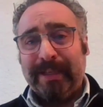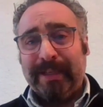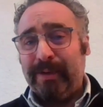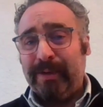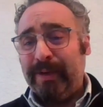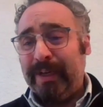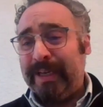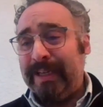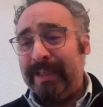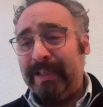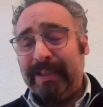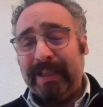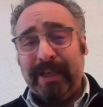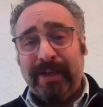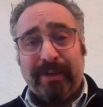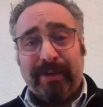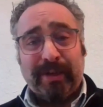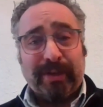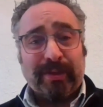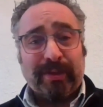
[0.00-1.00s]
It's going to
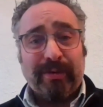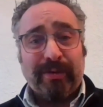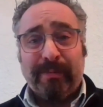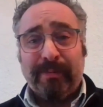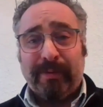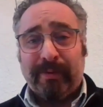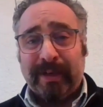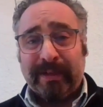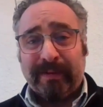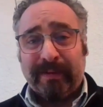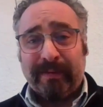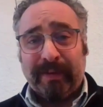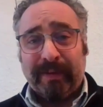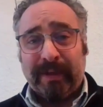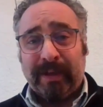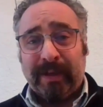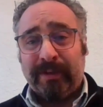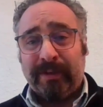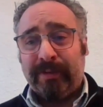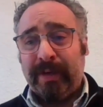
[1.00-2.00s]
continue to screw up the rest of the
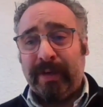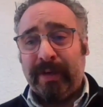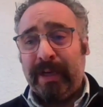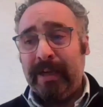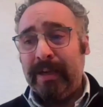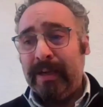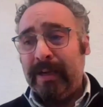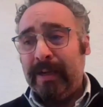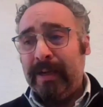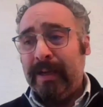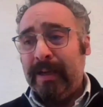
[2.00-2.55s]
country.